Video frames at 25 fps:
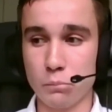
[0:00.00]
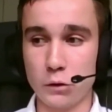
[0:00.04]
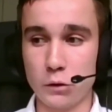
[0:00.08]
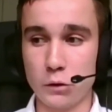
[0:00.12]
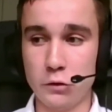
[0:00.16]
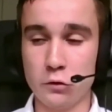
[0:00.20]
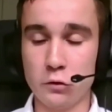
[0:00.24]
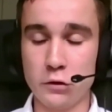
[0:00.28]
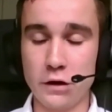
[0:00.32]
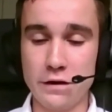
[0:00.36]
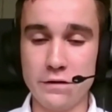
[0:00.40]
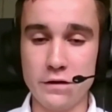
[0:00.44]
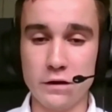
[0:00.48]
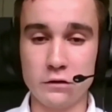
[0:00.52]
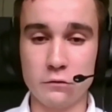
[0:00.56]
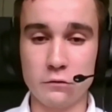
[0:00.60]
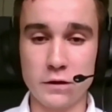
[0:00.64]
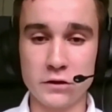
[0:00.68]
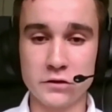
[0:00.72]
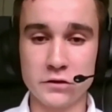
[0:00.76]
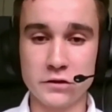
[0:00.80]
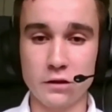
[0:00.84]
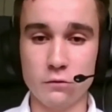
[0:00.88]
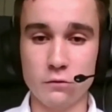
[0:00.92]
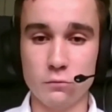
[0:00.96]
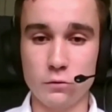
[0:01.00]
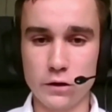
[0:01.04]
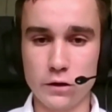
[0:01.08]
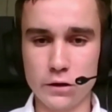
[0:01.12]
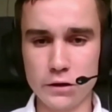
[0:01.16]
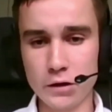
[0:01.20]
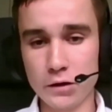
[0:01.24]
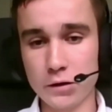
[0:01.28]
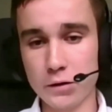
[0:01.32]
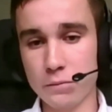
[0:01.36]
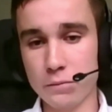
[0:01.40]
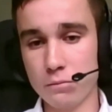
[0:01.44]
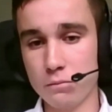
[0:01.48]
Ukrainian-Russian
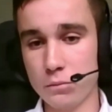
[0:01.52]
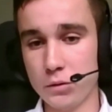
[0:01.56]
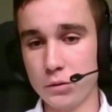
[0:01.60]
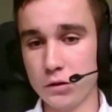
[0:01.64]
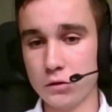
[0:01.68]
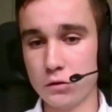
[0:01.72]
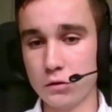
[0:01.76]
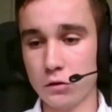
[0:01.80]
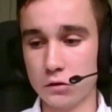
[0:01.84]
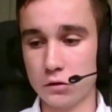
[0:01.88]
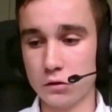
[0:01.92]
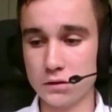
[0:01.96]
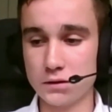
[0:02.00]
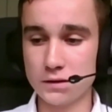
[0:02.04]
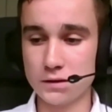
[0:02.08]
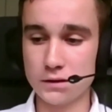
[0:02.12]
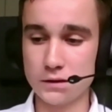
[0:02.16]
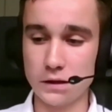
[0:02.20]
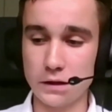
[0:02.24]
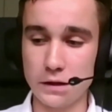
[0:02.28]
war, because